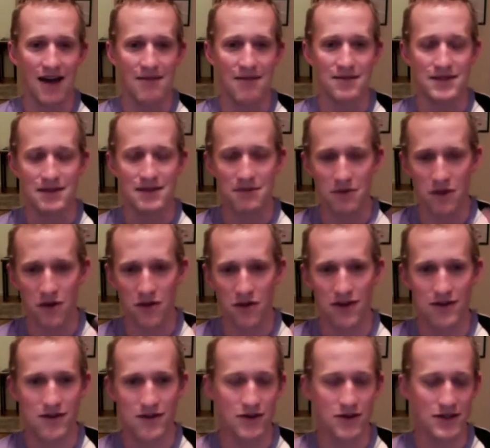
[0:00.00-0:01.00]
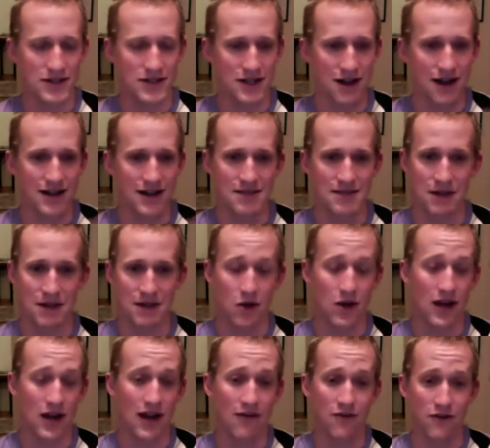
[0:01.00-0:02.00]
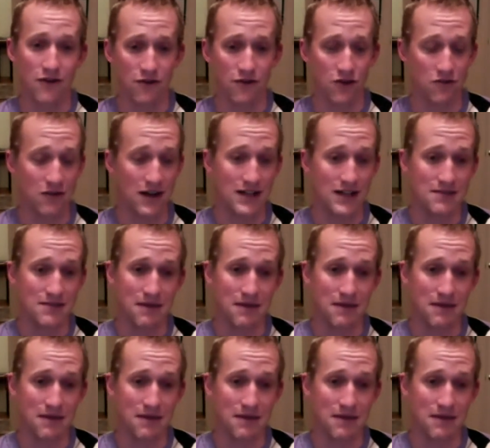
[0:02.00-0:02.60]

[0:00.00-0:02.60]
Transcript: Some of those thoughts have been going on for a few months,